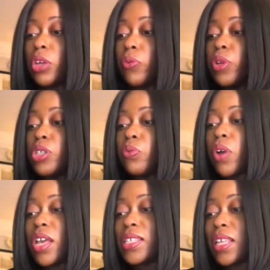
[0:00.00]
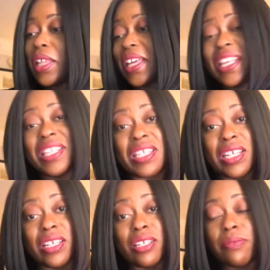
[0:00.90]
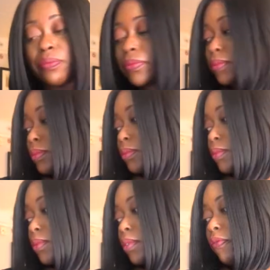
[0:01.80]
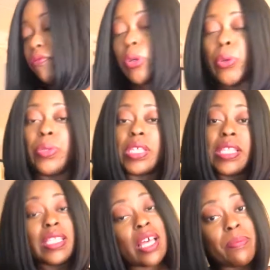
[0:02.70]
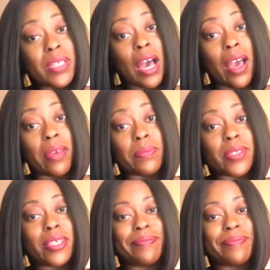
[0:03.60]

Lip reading: Reason why I say like instant foods is sometimes